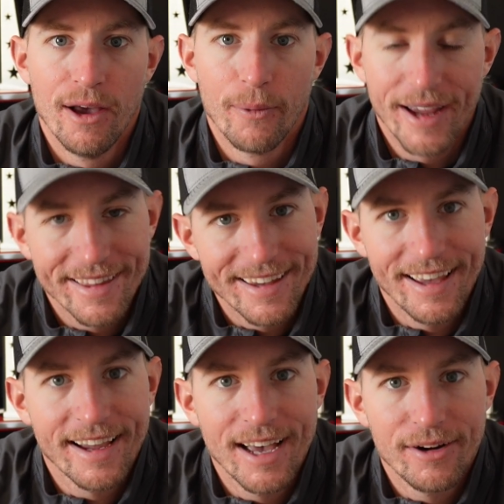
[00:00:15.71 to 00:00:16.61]
We got to
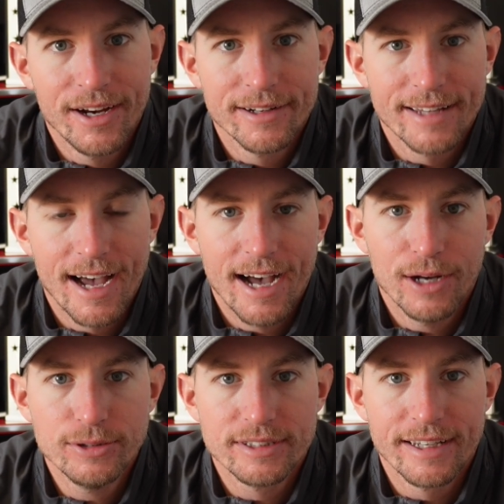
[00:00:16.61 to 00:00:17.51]
hang out here at the
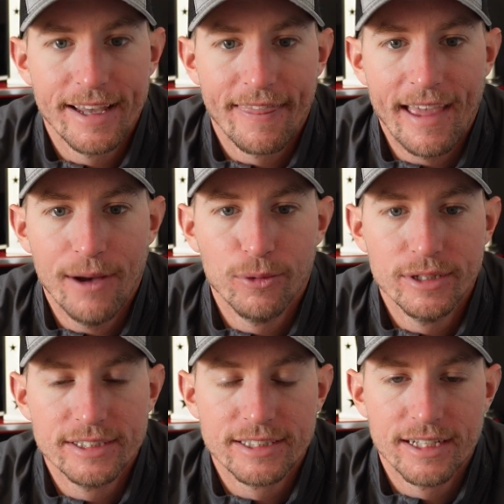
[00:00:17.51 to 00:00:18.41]
house, and that
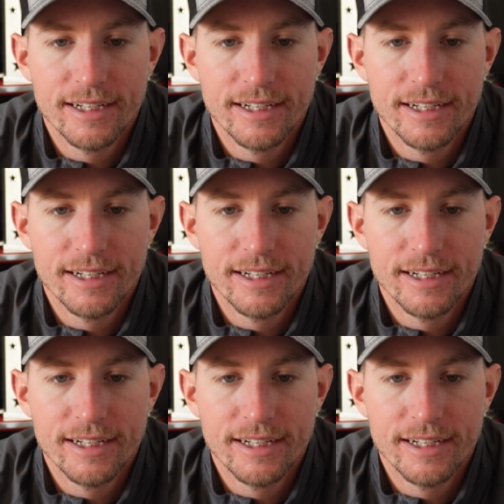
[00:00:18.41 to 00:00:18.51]
was